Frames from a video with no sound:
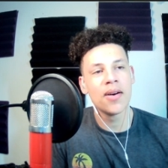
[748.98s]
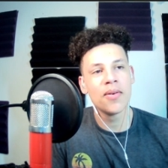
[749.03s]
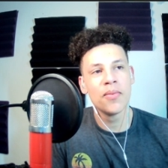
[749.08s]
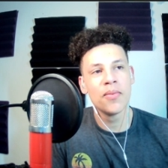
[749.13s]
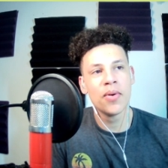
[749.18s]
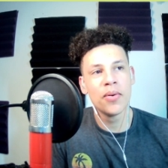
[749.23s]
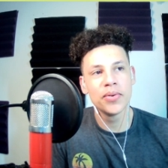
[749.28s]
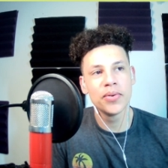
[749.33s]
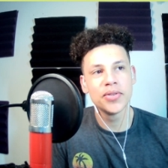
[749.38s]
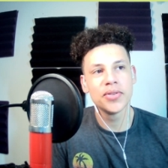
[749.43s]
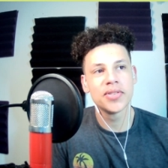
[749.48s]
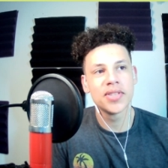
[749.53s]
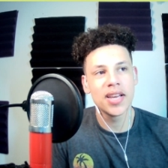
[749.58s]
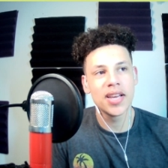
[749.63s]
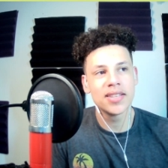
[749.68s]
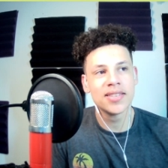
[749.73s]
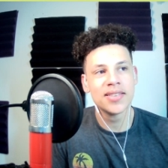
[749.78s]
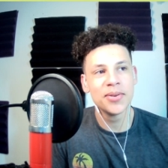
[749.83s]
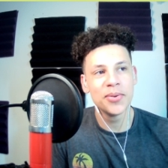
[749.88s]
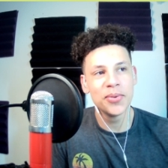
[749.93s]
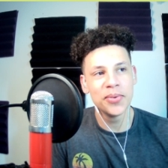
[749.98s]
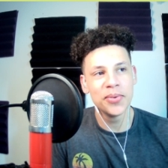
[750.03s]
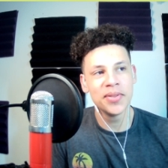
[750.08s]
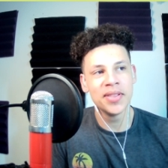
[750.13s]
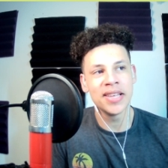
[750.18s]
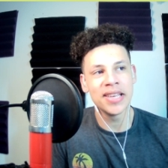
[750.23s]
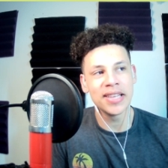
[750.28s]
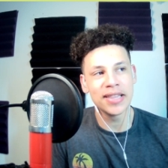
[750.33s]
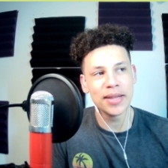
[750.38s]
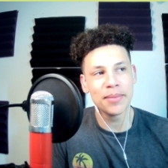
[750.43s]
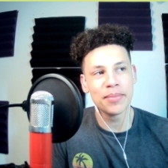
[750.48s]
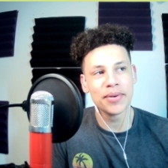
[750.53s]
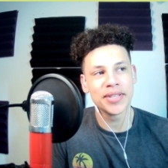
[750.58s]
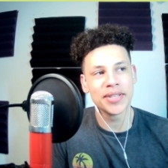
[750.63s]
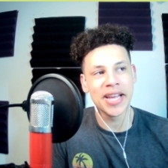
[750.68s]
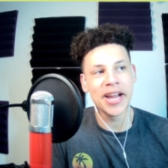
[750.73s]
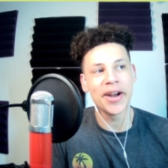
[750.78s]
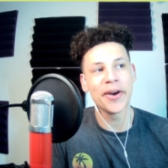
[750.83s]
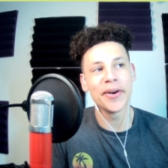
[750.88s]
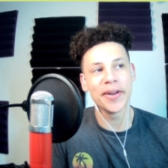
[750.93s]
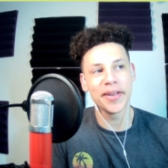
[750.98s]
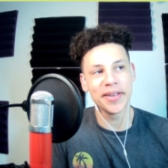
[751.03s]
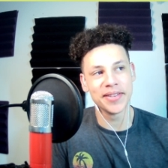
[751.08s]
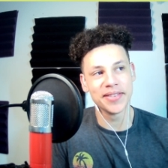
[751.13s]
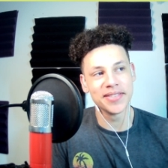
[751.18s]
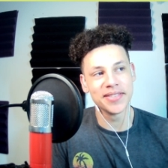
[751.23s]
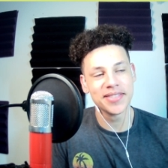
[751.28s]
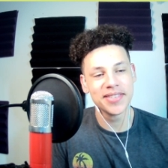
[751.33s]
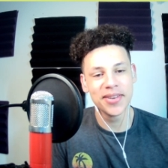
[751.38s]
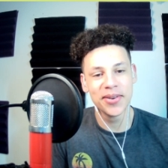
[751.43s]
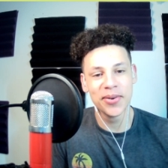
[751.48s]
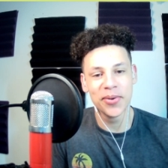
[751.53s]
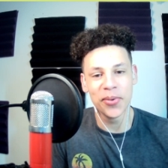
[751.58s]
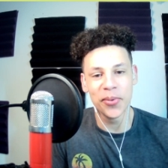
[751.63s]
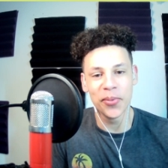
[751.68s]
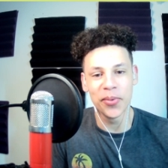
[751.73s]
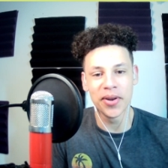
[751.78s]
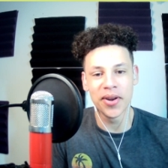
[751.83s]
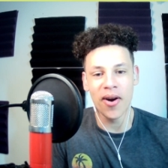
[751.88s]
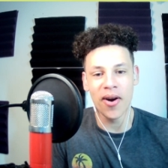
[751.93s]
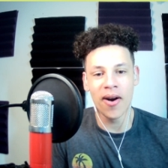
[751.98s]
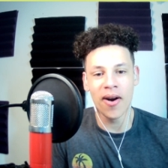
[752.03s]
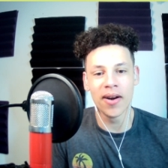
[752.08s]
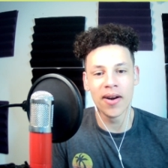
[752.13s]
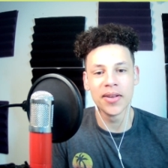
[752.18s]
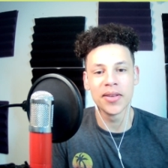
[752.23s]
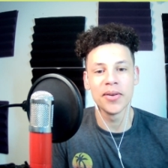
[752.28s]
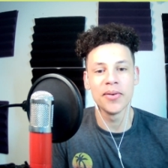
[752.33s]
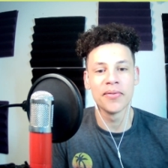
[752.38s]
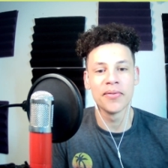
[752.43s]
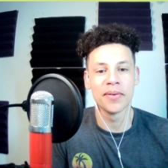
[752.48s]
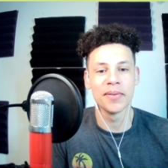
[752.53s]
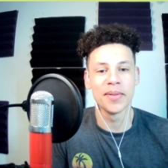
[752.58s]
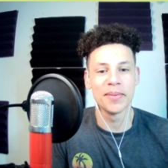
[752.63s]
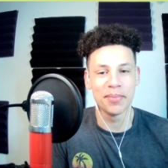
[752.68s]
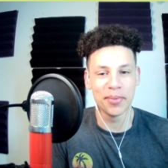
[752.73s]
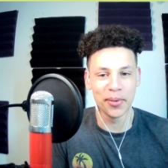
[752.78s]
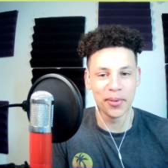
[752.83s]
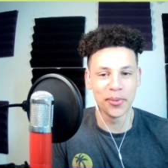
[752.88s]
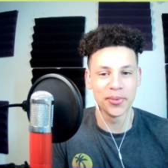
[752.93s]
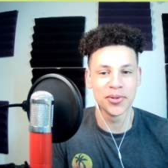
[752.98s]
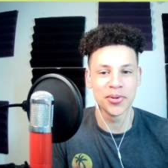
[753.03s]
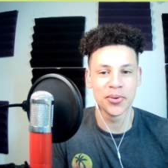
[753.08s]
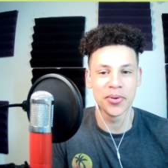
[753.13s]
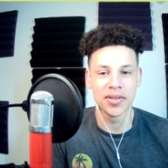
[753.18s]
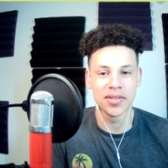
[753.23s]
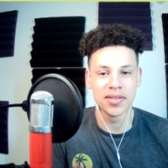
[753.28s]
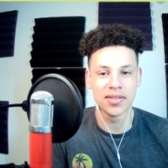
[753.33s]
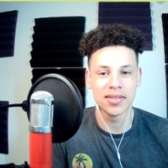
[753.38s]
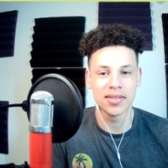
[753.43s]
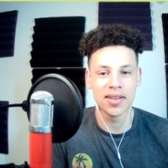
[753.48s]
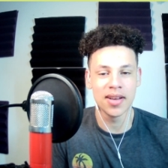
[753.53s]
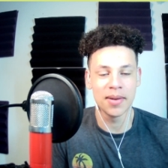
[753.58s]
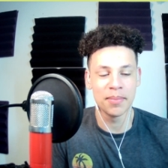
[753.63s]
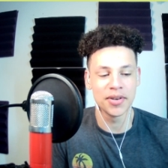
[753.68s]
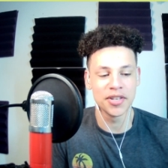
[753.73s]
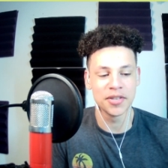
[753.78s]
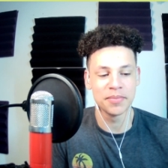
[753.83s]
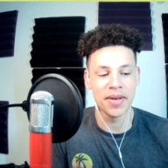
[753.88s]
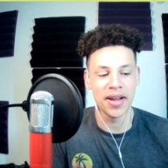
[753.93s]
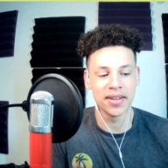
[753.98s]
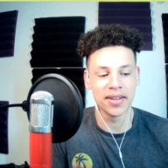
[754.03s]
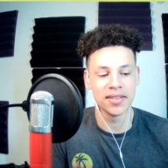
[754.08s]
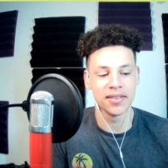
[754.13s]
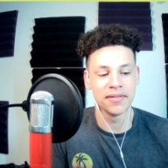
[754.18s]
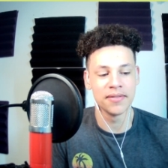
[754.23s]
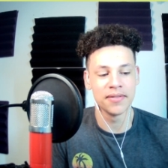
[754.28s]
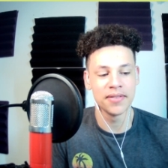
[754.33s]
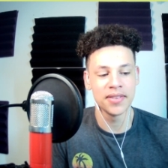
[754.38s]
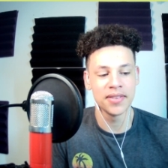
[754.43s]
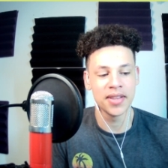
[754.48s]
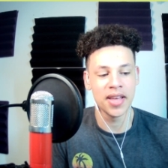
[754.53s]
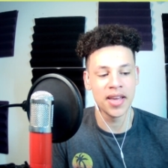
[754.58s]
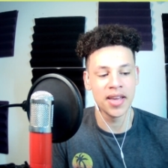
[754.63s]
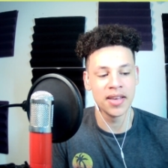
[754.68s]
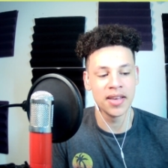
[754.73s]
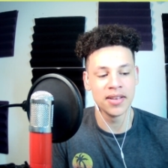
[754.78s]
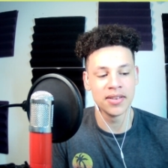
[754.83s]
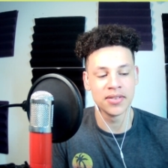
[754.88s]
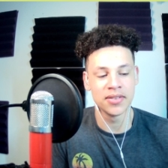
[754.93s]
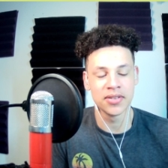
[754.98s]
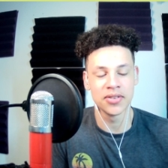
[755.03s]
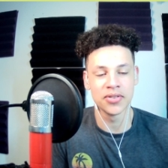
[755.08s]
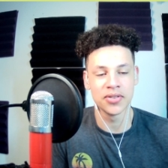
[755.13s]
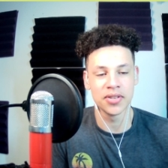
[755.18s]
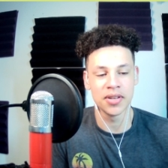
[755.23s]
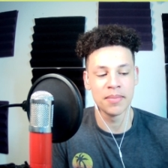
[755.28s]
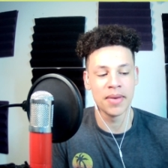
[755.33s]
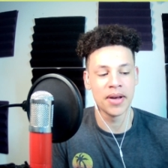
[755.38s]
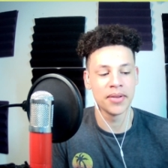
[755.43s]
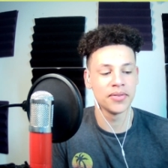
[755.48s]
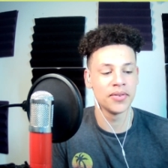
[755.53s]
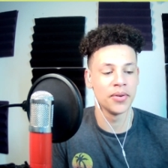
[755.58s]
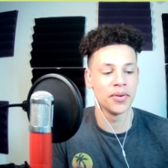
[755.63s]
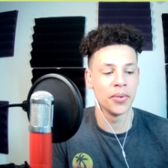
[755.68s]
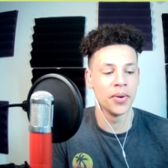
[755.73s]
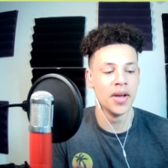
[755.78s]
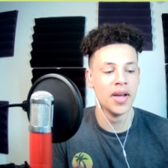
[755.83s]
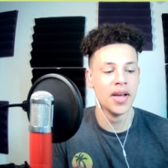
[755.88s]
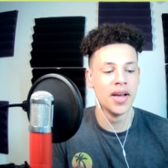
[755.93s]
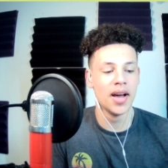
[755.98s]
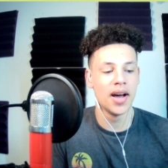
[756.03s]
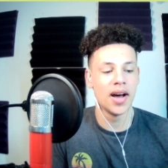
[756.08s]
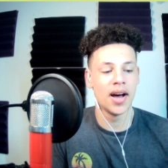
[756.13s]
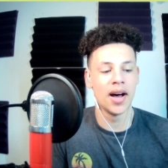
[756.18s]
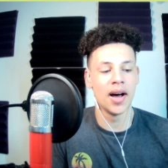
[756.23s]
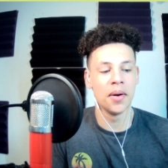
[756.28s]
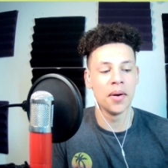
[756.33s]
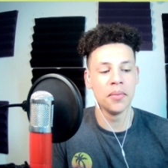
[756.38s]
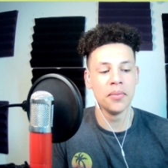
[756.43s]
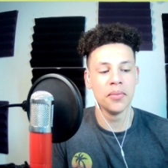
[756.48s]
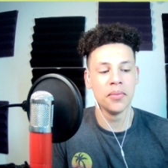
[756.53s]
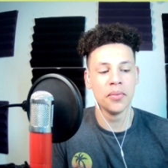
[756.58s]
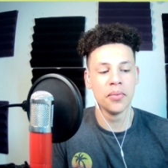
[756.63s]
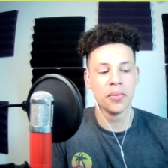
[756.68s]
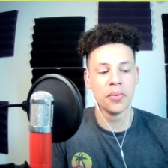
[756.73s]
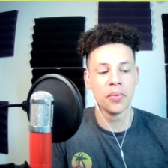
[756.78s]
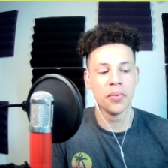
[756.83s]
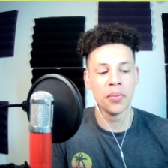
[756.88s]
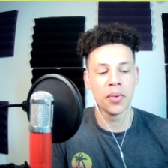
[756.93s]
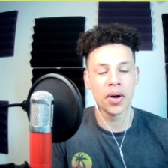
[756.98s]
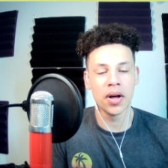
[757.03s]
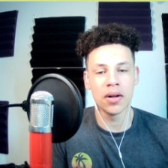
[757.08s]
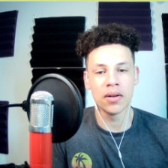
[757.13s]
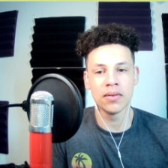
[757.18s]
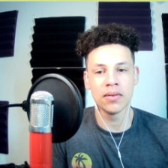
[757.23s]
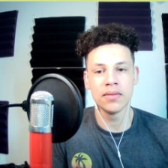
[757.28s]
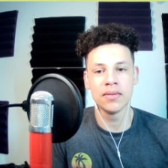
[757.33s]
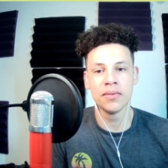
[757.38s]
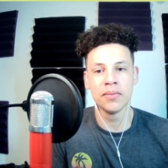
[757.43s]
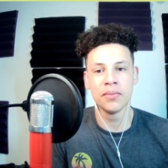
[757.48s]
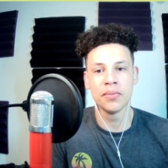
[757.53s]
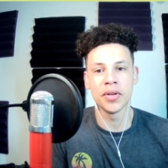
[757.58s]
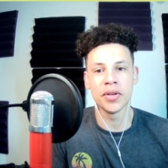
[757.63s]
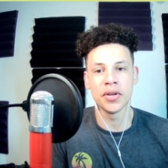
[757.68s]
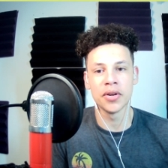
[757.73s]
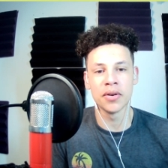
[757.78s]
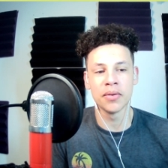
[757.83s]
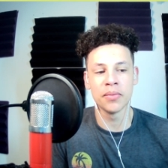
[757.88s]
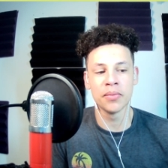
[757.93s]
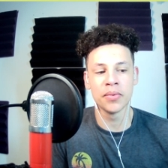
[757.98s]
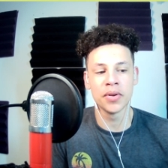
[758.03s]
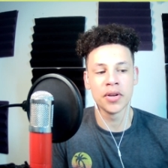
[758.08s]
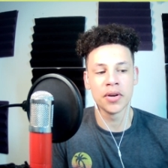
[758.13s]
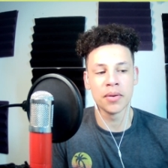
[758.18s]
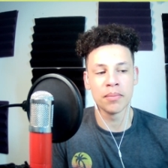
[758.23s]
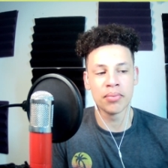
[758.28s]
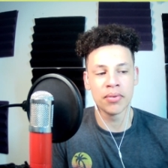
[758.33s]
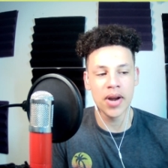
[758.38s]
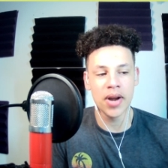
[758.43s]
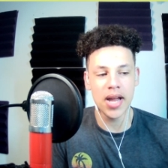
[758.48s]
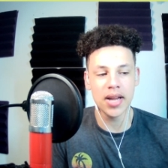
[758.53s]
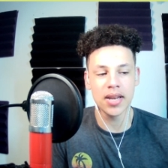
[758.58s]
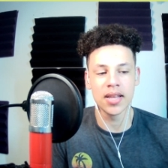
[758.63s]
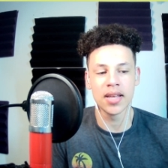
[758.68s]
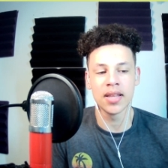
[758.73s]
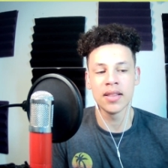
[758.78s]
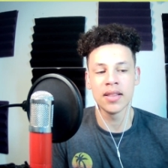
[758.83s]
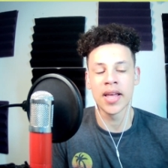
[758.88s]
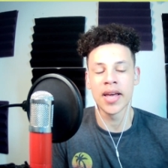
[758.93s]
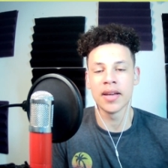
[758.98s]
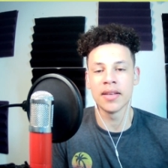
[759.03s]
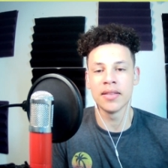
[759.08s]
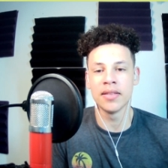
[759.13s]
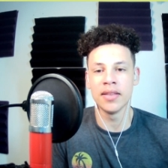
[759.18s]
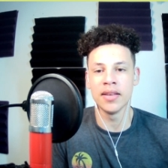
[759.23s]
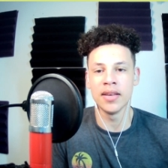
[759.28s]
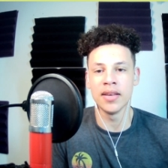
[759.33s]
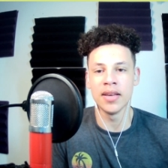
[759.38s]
what would you say to the libertarians who would argue from the pro-choice perspective? They essentially amount to, well, when you're pregnant, like the